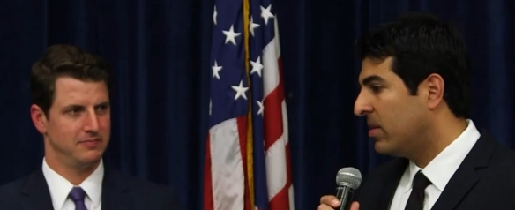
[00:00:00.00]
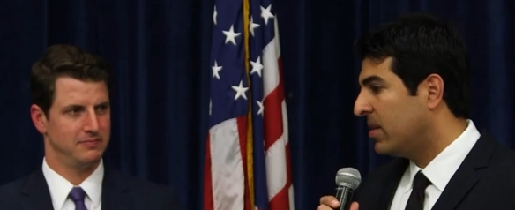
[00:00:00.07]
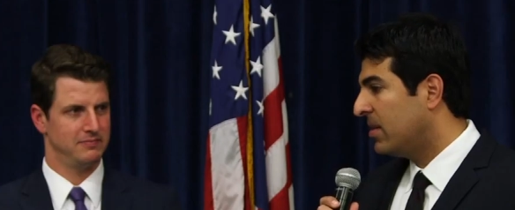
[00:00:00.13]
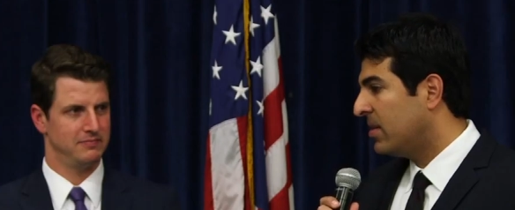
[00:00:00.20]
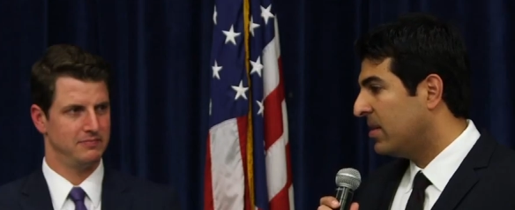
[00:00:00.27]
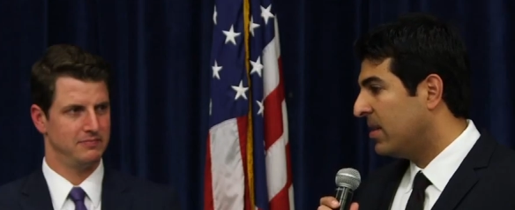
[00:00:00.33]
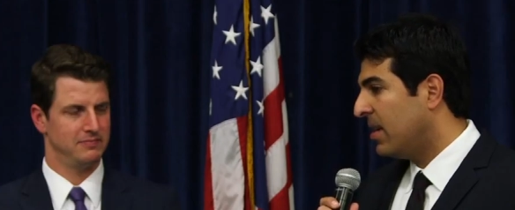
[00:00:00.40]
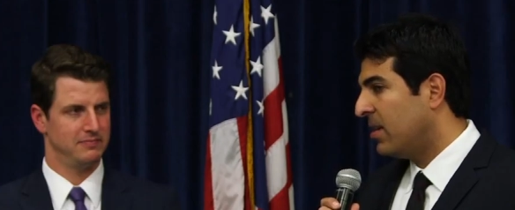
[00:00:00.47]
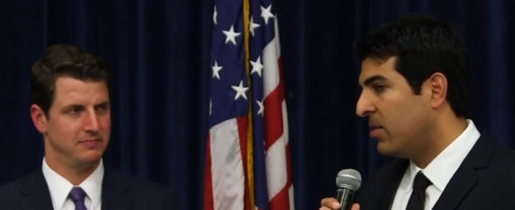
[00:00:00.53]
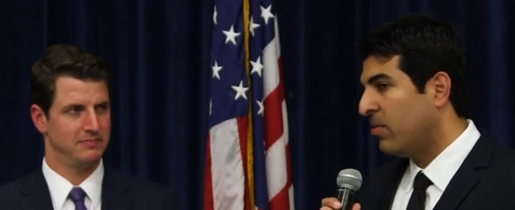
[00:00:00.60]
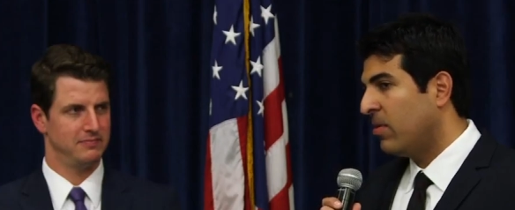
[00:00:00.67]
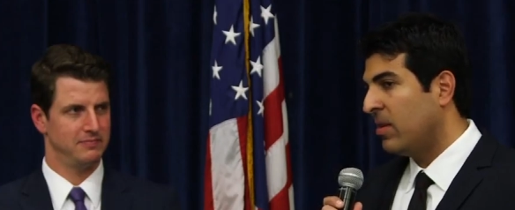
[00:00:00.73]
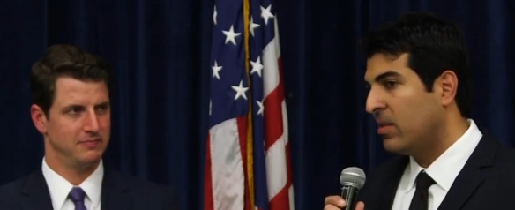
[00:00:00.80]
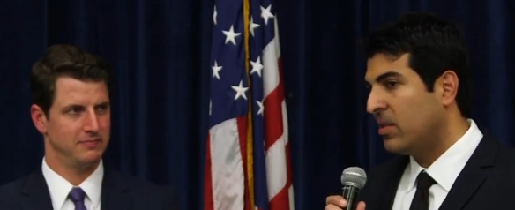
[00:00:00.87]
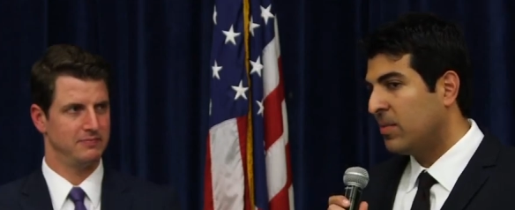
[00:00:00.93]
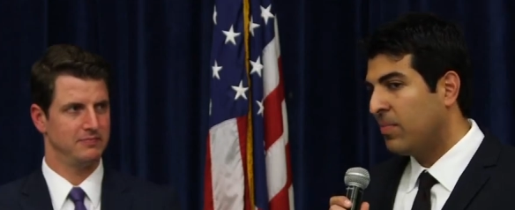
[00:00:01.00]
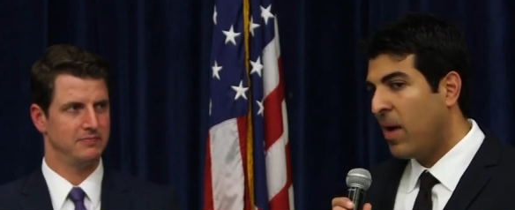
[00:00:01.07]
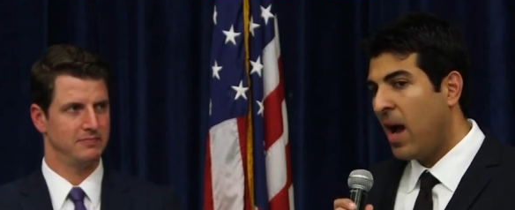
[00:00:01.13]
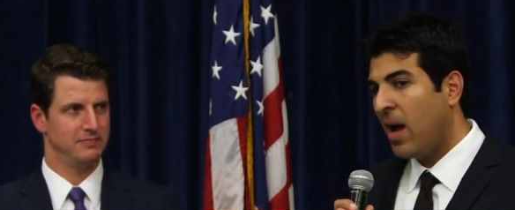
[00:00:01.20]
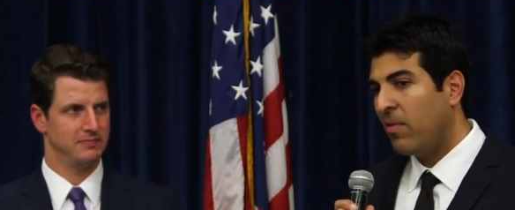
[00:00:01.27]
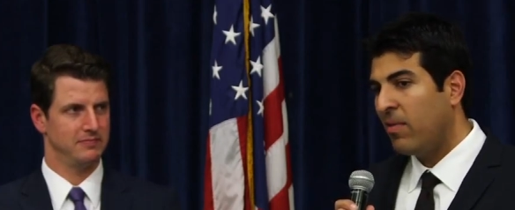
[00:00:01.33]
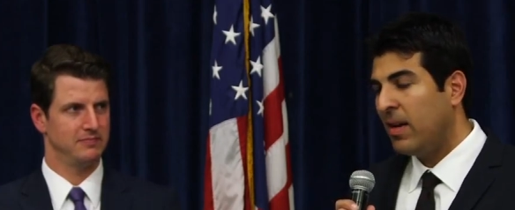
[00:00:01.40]
Speaker 1: this incident into an
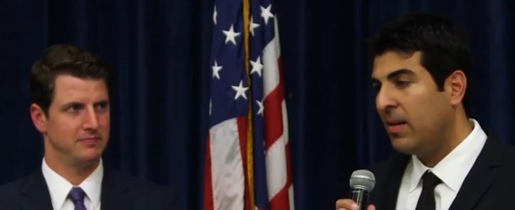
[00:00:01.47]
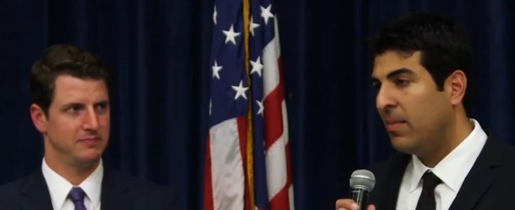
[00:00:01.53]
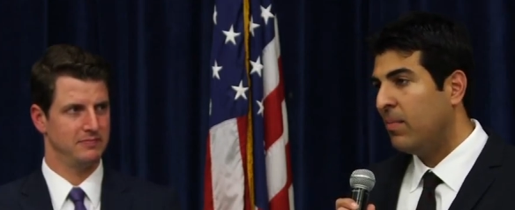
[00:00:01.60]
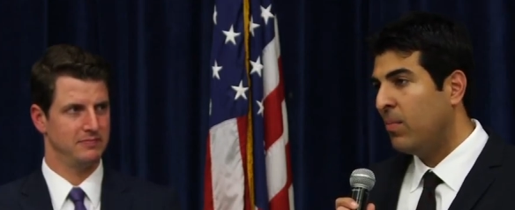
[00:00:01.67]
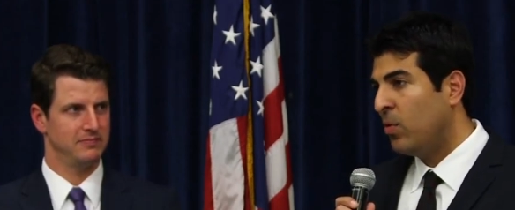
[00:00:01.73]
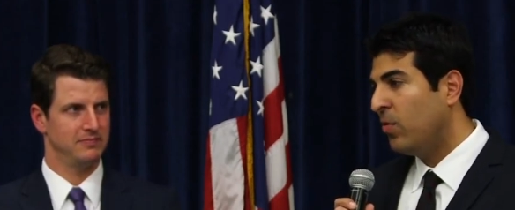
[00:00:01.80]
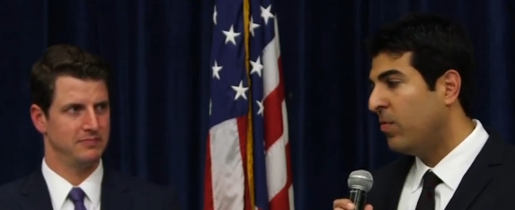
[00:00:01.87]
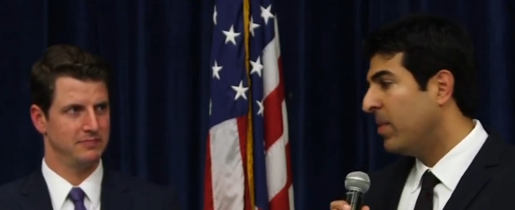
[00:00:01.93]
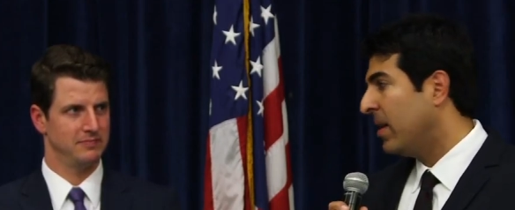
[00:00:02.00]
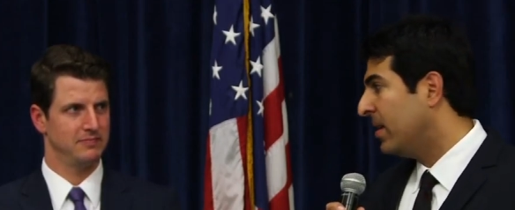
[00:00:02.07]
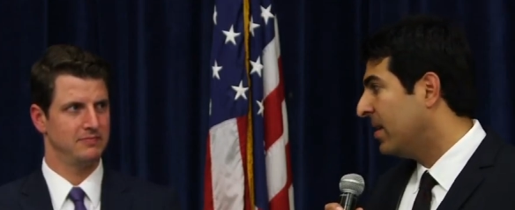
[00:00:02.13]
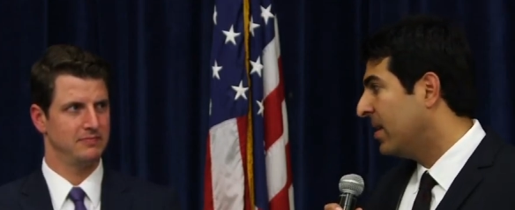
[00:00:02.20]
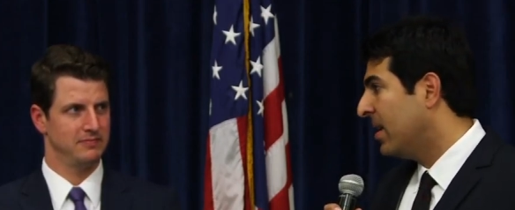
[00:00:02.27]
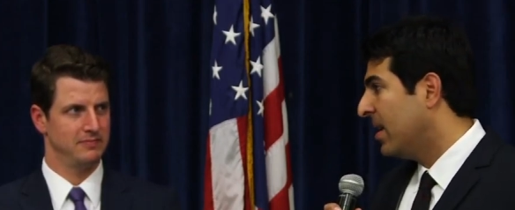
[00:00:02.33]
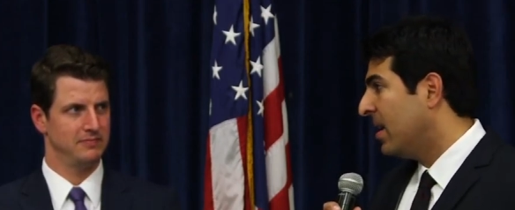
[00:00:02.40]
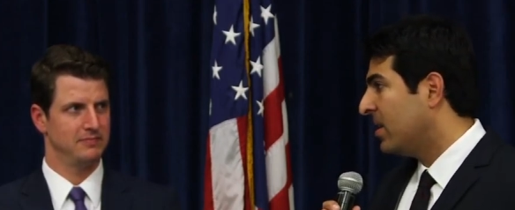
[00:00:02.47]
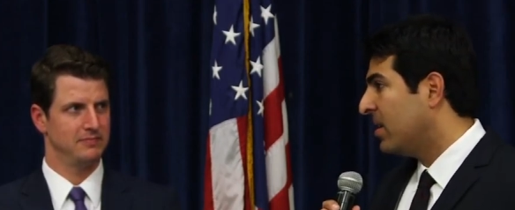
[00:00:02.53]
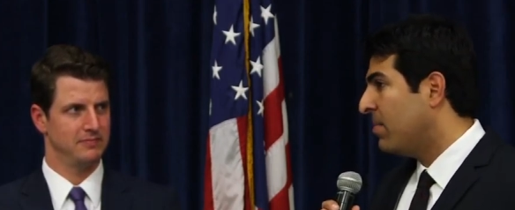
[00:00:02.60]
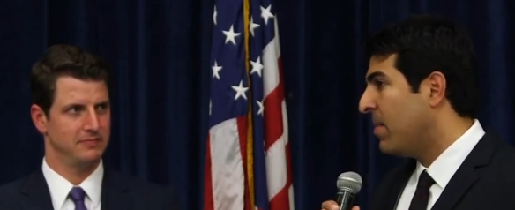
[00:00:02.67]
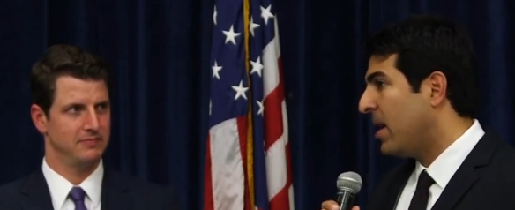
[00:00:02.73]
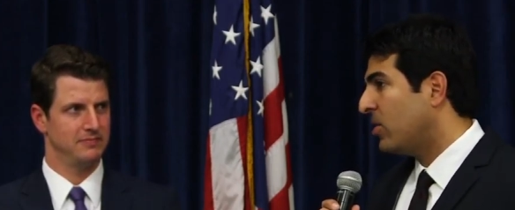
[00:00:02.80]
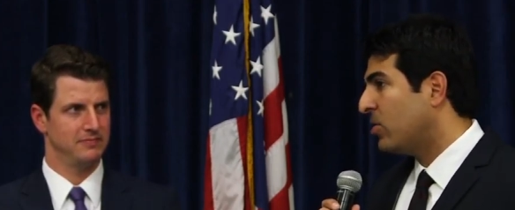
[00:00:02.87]
inspiring movement
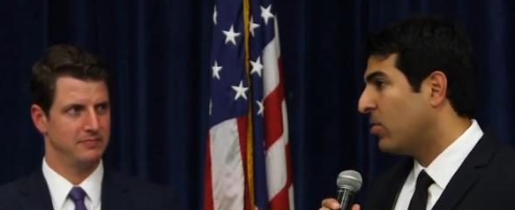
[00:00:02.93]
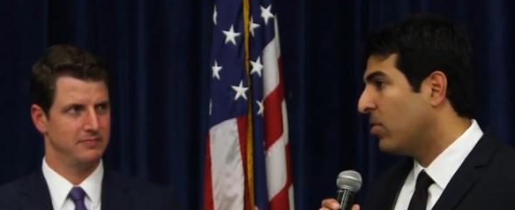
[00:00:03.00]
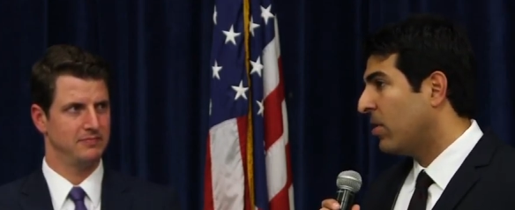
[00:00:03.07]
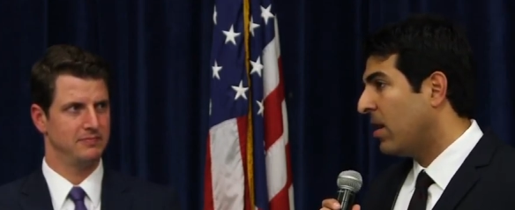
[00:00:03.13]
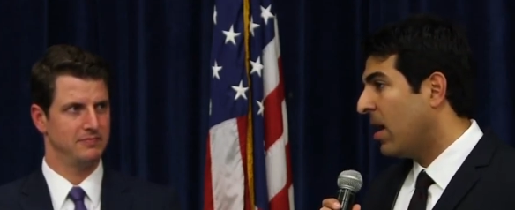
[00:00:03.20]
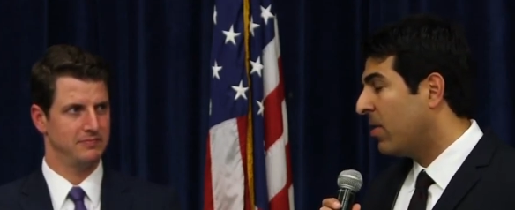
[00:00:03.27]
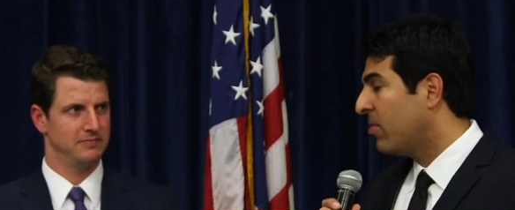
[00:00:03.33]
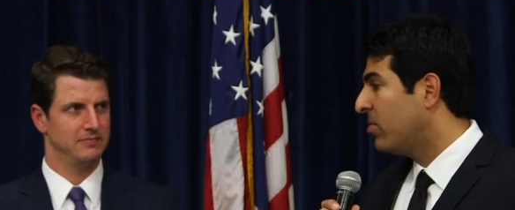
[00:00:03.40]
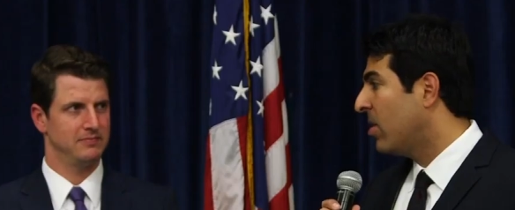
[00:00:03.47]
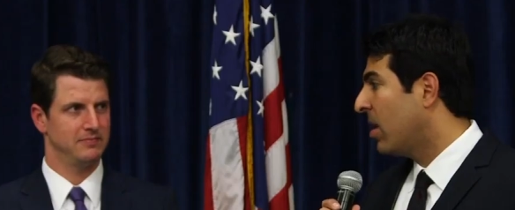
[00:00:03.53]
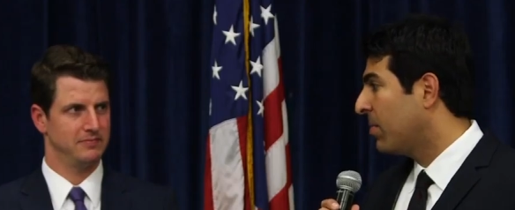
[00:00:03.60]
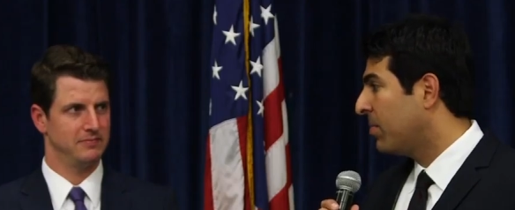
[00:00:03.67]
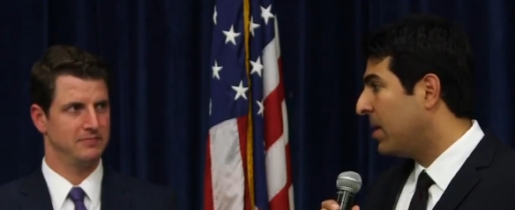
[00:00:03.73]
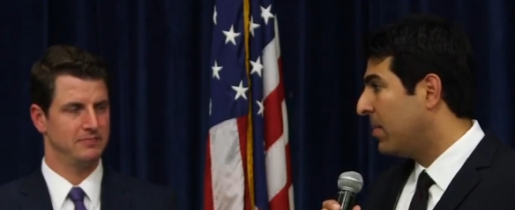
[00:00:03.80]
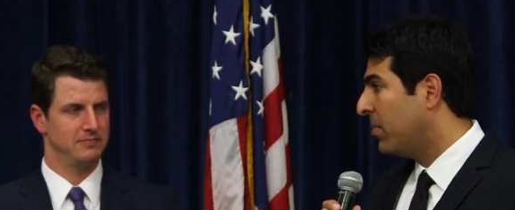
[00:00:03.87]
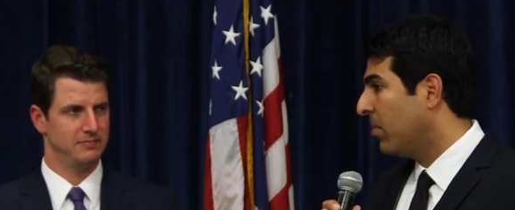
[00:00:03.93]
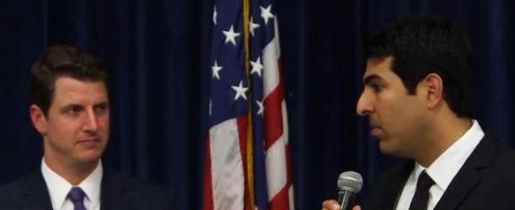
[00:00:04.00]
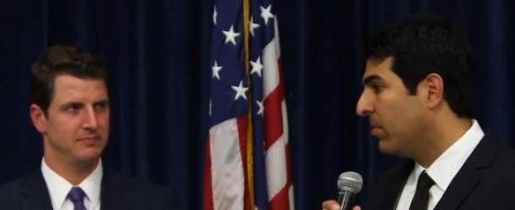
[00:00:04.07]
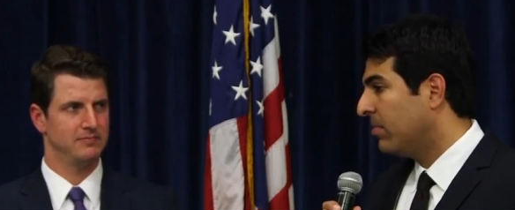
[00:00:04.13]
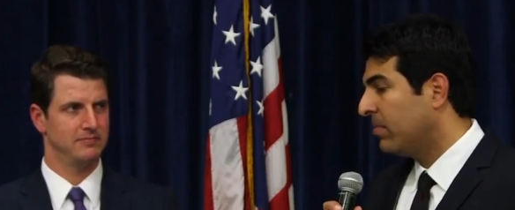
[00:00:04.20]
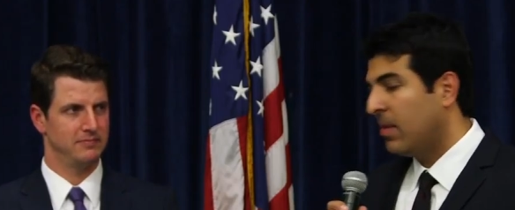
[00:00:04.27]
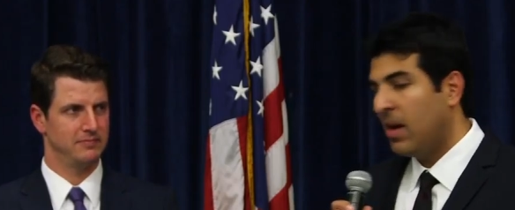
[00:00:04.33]
to make sure that other young
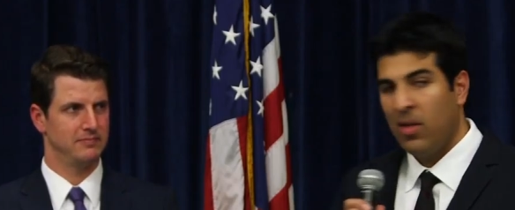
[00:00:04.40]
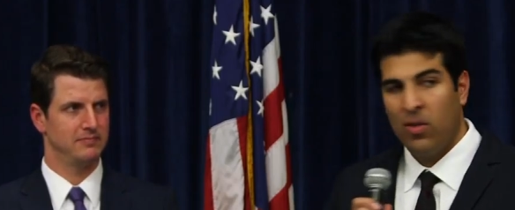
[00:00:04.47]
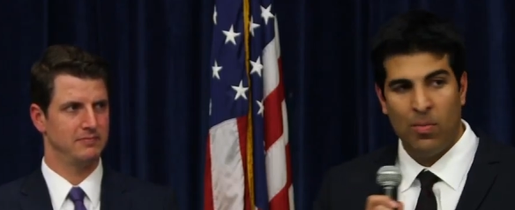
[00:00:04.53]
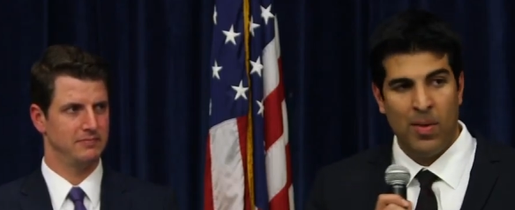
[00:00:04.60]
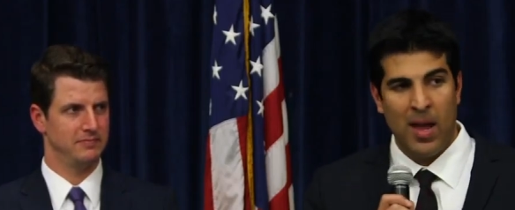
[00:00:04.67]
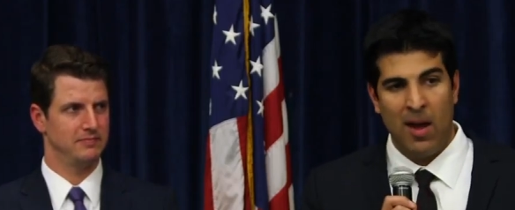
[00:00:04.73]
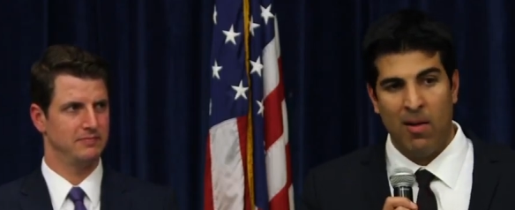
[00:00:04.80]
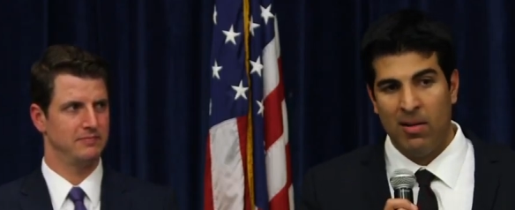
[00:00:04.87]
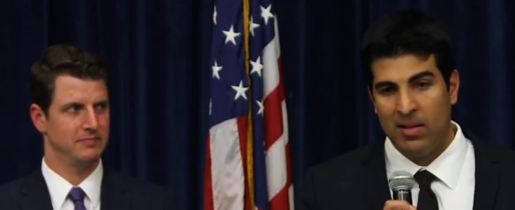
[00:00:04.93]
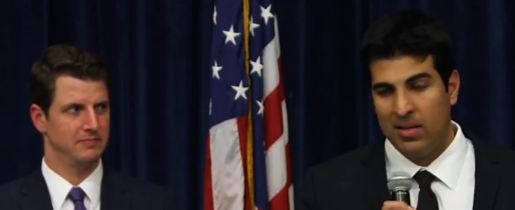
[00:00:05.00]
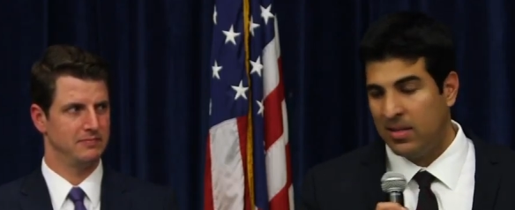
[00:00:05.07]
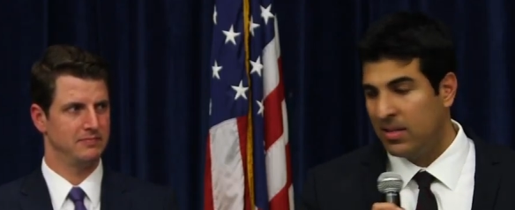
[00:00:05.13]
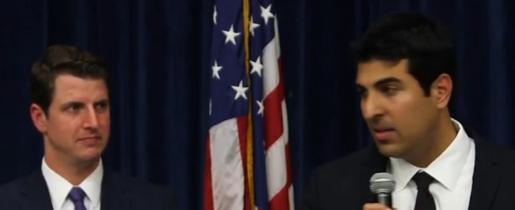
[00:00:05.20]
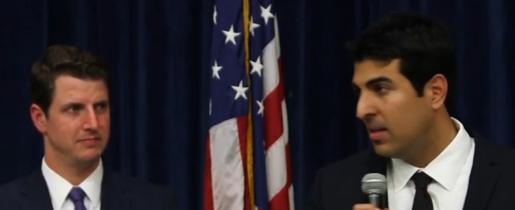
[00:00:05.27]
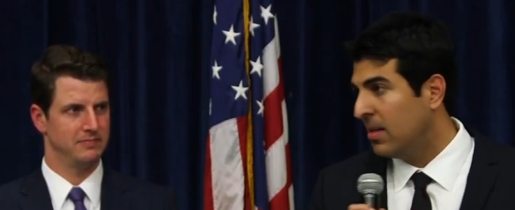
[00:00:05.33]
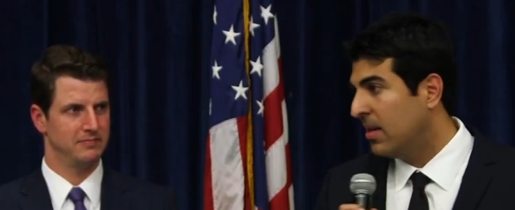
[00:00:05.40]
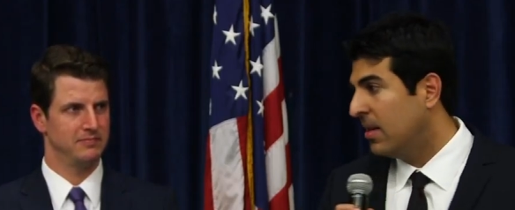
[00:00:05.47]
people, other parents,